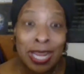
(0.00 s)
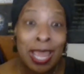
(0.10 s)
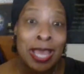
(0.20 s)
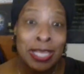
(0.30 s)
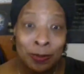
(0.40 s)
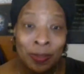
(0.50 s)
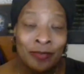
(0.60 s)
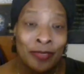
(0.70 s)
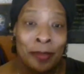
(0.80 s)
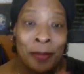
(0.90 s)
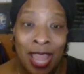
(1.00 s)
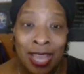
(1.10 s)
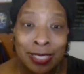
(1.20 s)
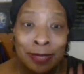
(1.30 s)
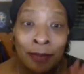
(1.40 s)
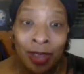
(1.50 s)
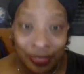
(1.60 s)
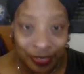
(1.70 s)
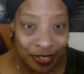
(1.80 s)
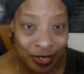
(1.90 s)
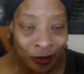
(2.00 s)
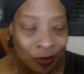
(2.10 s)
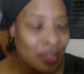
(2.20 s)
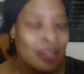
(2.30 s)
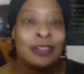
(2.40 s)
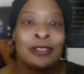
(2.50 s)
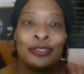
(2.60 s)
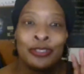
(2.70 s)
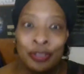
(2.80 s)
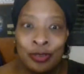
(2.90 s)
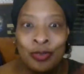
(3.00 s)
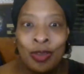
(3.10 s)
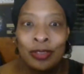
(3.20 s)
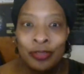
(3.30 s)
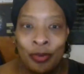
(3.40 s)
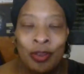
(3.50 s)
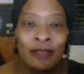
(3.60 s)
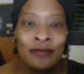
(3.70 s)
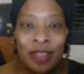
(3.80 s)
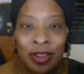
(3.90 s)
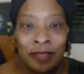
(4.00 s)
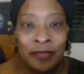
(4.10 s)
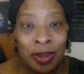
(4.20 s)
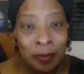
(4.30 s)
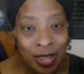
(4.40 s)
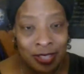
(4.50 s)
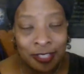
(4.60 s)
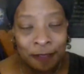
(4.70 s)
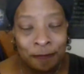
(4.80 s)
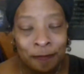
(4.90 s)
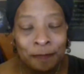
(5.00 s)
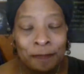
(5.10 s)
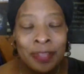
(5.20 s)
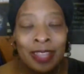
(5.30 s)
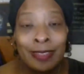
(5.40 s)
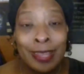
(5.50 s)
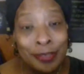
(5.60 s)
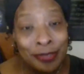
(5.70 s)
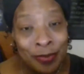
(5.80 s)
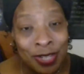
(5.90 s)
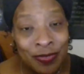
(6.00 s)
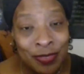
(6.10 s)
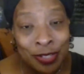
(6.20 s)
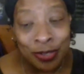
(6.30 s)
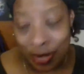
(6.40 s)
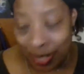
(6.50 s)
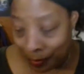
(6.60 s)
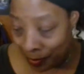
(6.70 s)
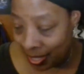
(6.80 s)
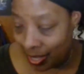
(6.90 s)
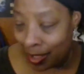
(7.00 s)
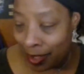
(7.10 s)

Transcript: It has been for the past month. So do your very, very best. Thank you so much for joining me.